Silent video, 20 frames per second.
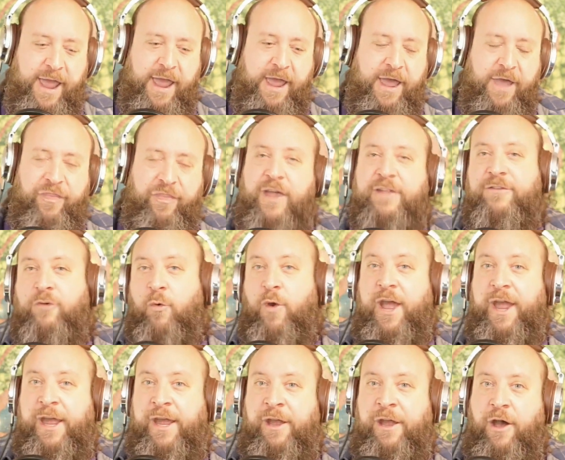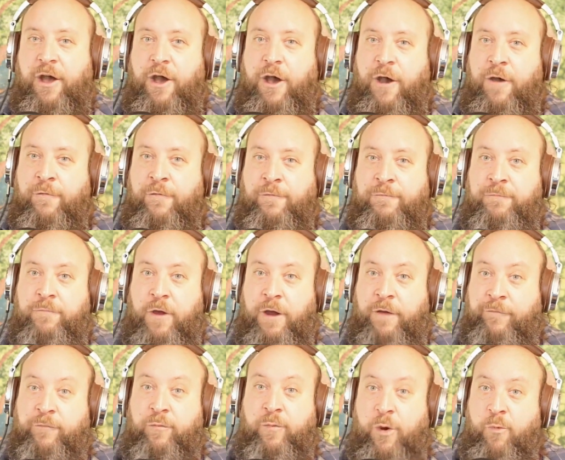And that's a way of
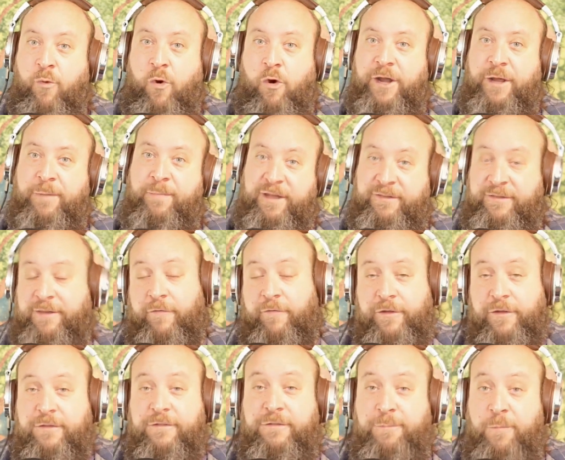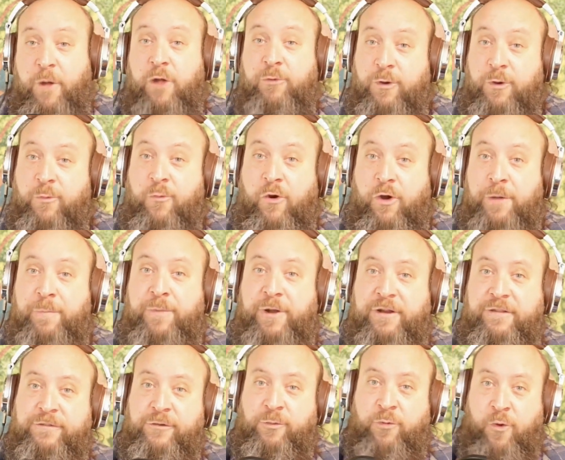rewarding myself. It's a small reward, but
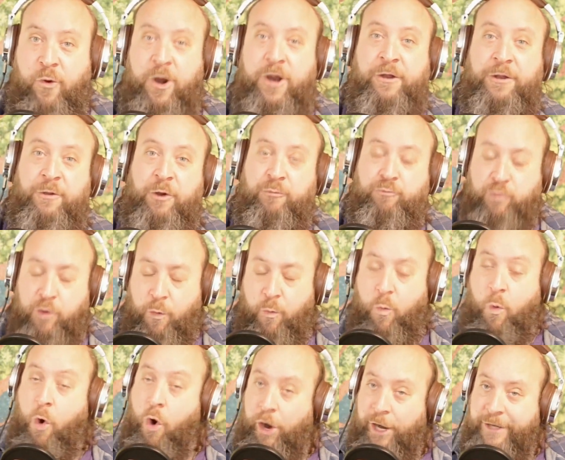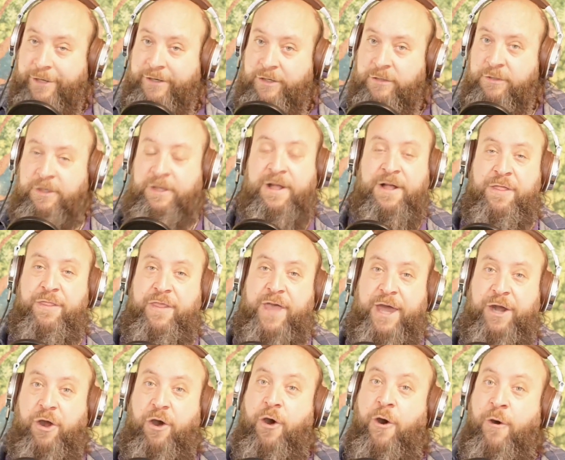it's a reward
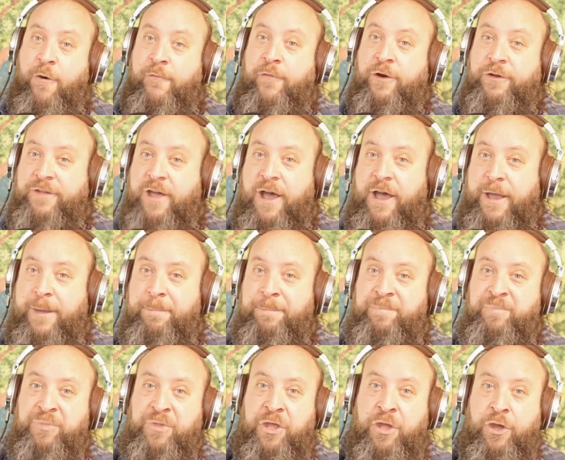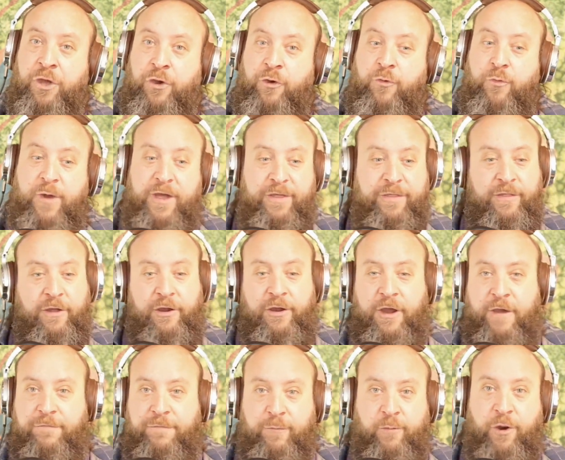that over time, with
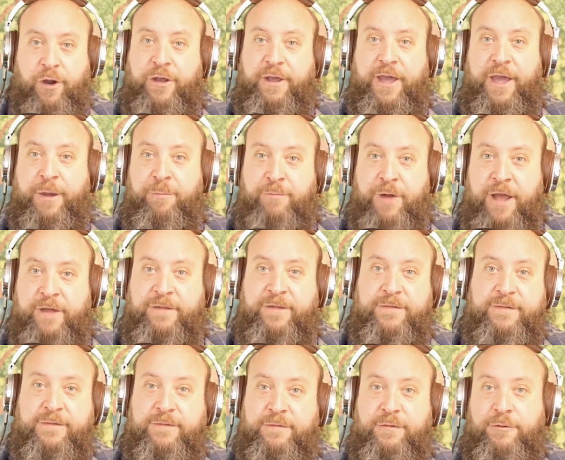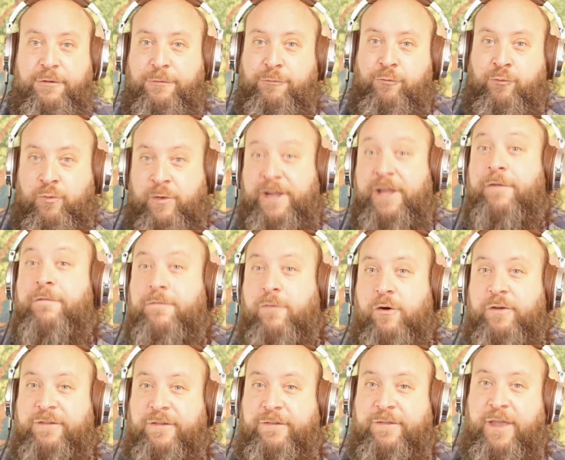enough work and practice,
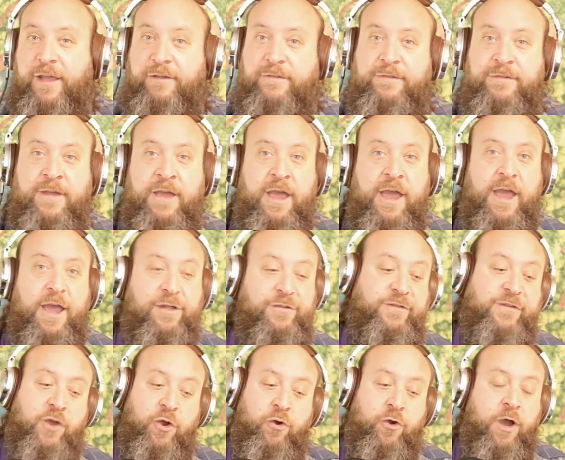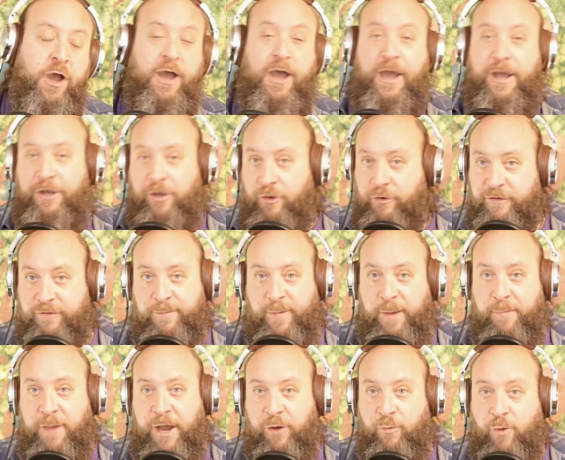reinforces things. And so I notice my
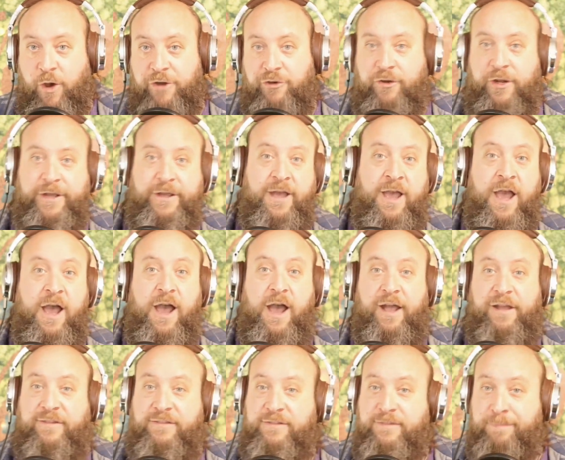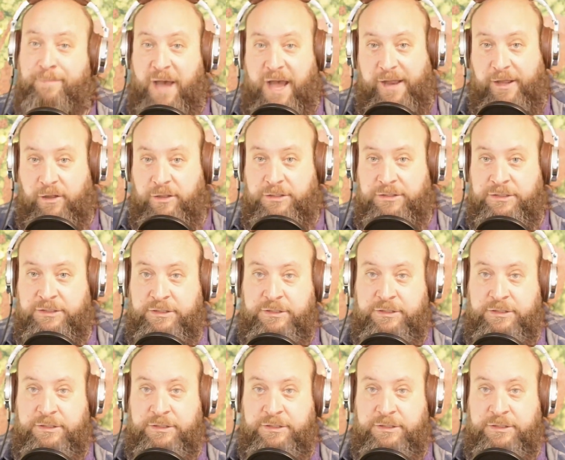mind wandering. I smile.